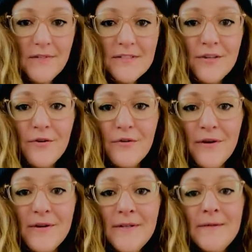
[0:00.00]

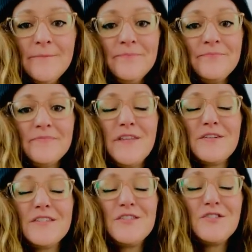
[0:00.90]
So
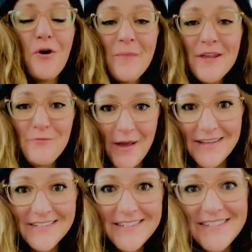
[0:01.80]
there's so many
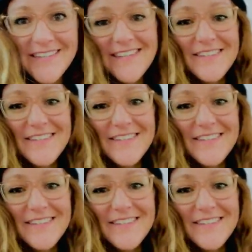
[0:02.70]
ways